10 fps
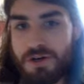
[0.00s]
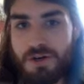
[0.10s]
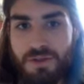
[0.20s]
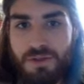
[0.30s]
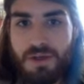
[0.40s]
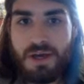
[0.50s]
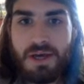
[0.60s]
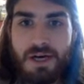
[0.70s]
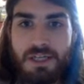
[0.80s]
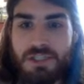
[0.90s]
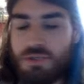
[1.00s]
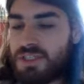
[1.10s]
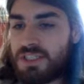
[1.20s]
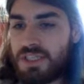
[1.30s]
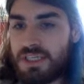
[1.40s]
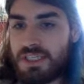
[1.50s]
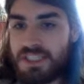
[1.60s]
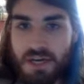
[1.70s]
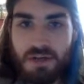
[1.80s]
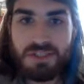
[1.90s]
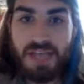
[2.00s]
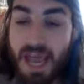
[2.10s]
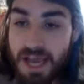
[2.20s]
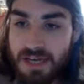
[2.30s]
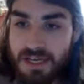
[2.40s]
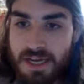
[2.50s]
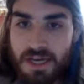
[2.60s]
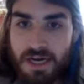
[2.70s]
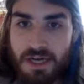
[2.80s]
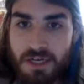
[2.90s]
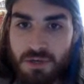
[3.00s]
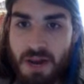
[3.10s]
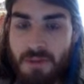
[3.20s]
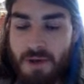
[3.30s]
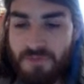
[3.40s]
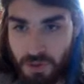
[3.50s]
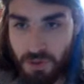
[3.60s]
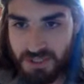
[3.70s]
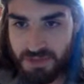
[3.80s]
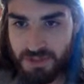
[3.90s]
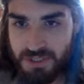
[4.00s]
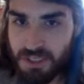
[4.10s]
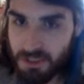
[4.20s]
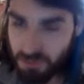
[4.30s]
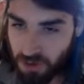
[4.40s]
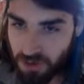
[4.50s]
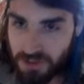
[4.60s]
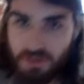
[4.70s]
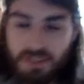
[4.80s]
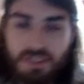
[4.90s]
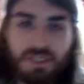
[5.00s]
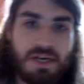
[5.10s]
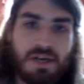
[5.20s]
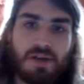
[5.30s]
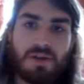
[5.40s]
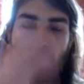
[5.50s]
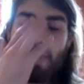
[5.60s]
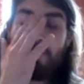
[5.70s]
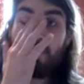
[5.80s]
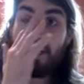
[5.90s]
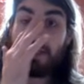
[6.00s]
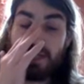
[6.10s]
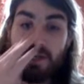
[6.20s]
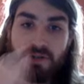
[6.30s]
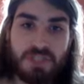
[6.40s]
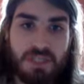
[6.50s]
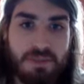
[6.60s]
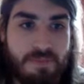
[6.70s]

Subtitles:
Earth. It's used in cells and created by photosynthesis, as we all know, is the way plants get energy.